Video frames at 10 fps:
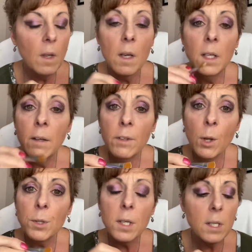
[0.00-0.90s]
And even
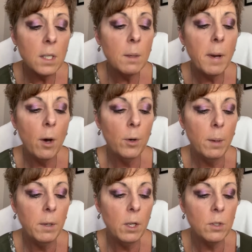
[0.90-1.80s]
though this is a powder, I'm
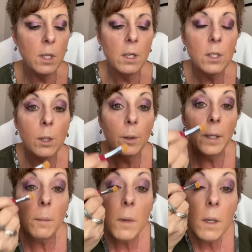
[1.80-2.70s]
going to use it as a
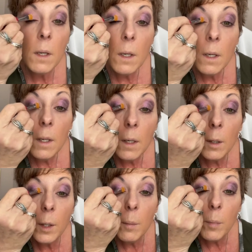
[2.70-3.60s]
cream
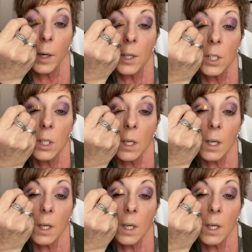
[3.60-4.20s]
brush.